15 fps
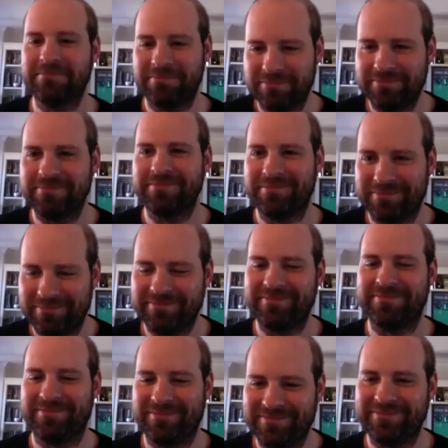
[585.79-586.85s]
the
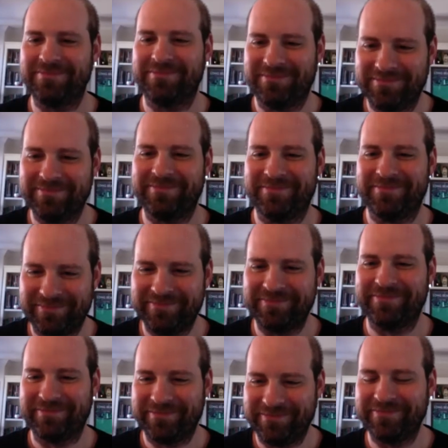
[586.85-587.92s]
US, back to the US,
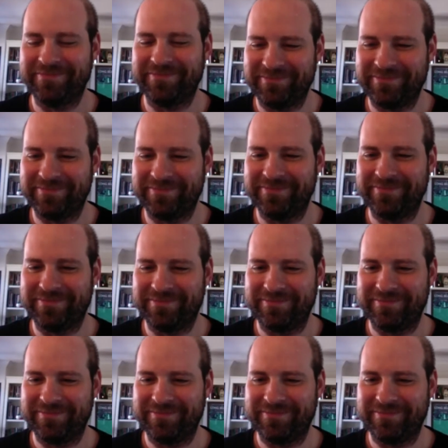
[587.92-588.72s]
because I was born